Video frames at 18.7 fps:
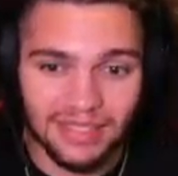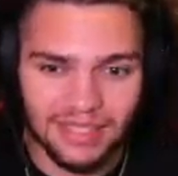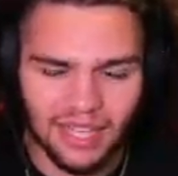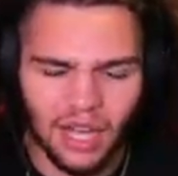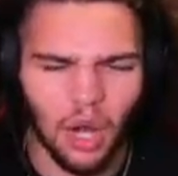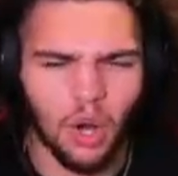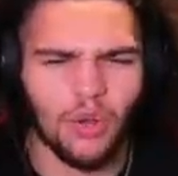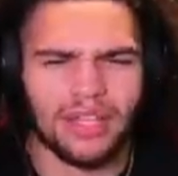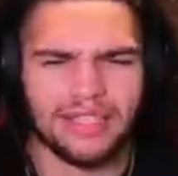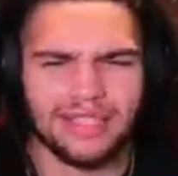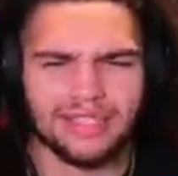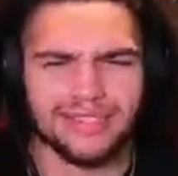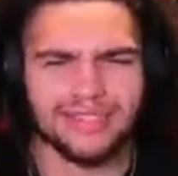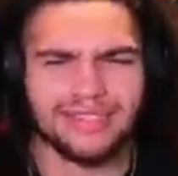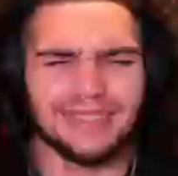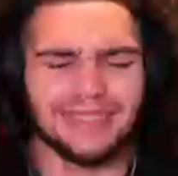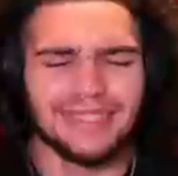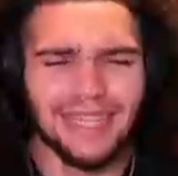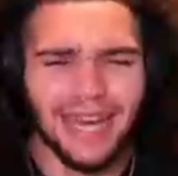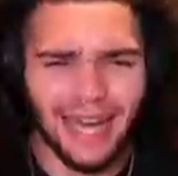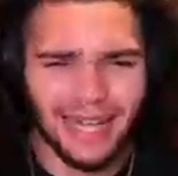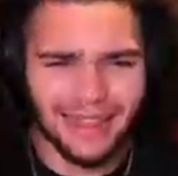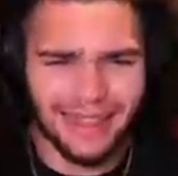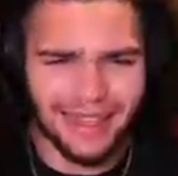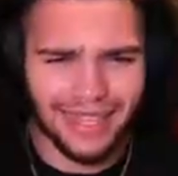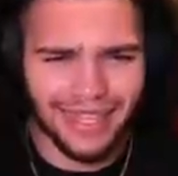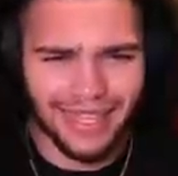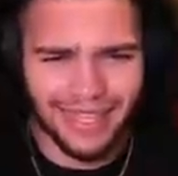Oh, that does
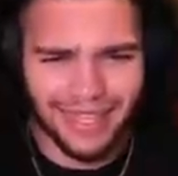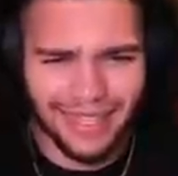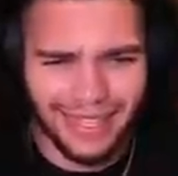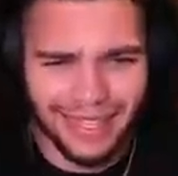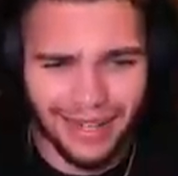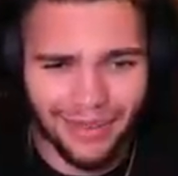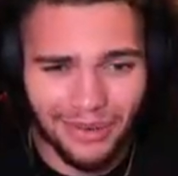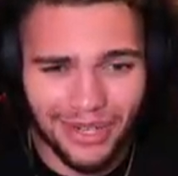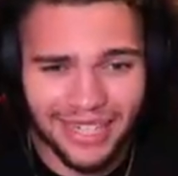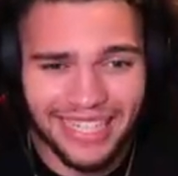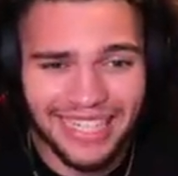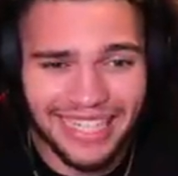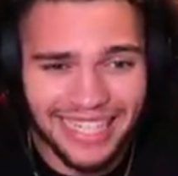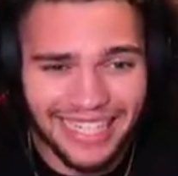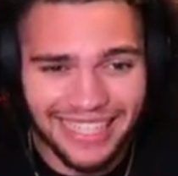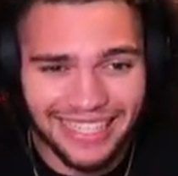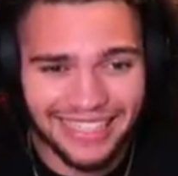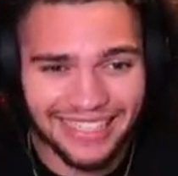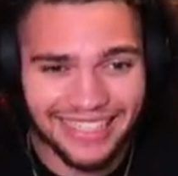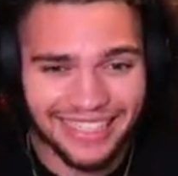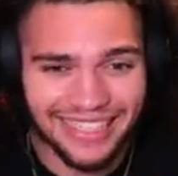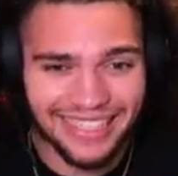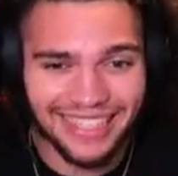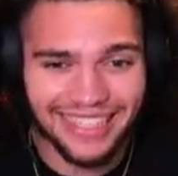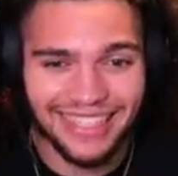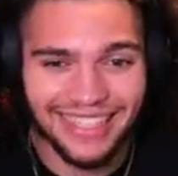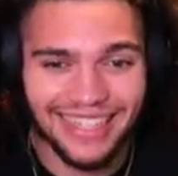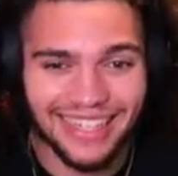nothing. We're eating.
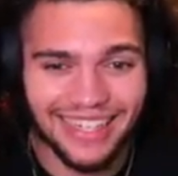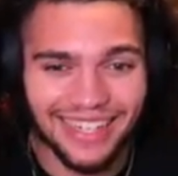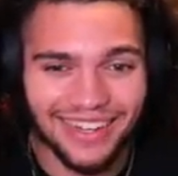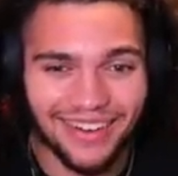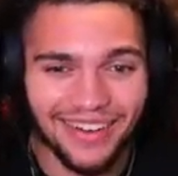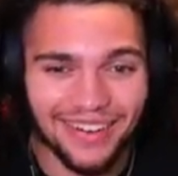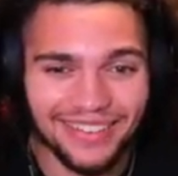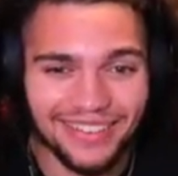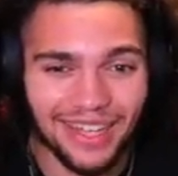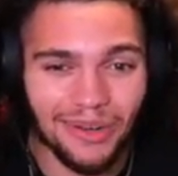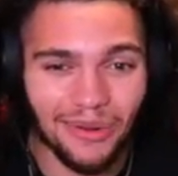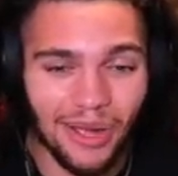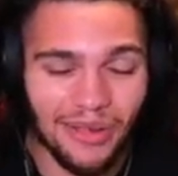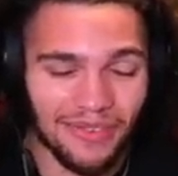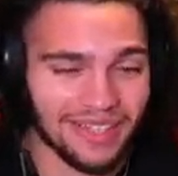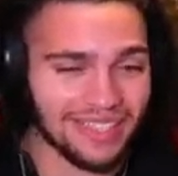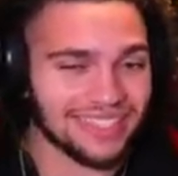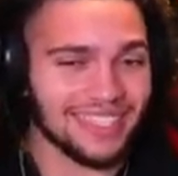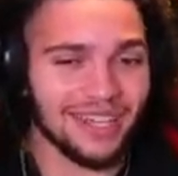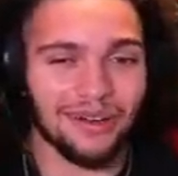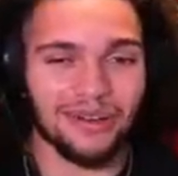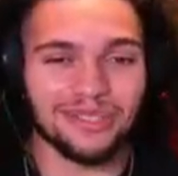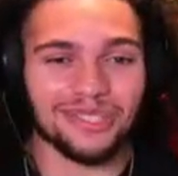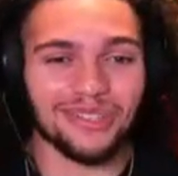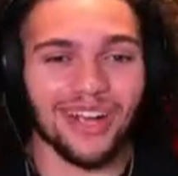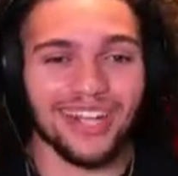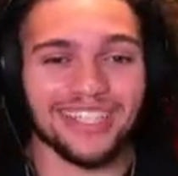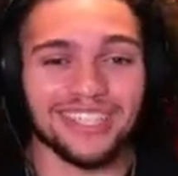Thunder Wave, man. Yo,
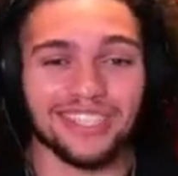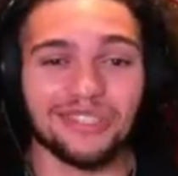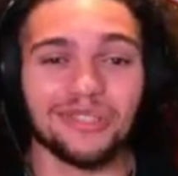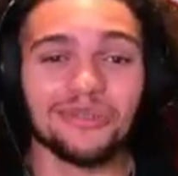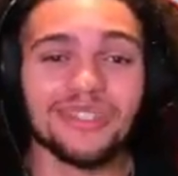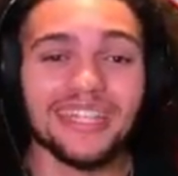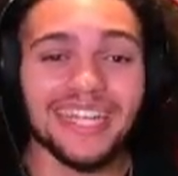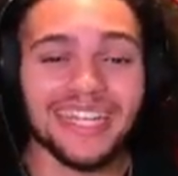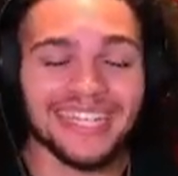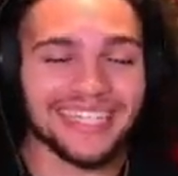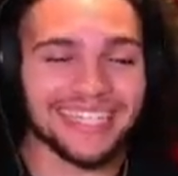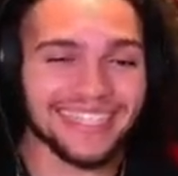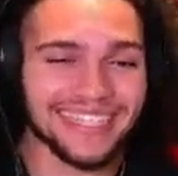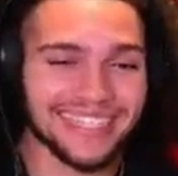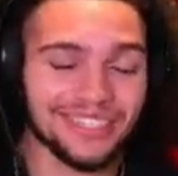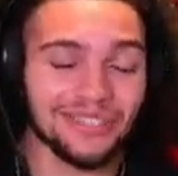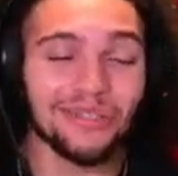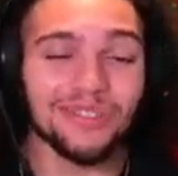Jirachi's too thick. Too